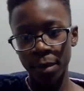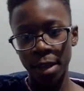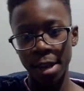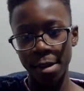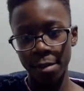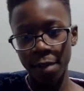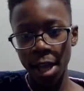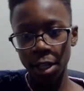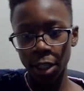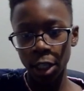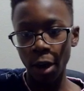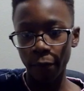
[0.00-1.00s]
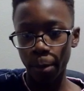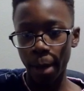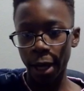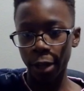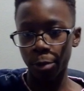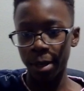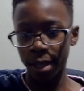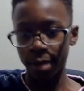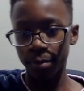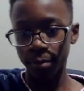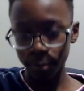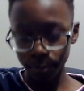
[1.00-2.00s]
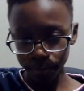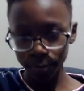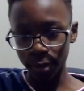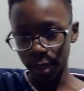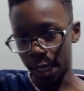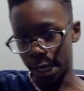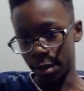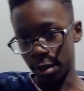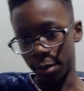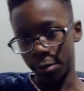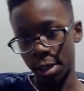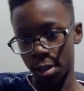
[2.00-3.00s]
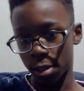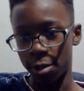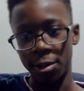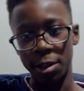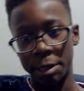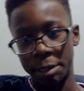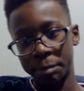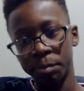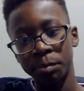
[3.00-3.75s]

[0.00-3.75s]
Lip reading: And then finally you have a back three and obviously Onana.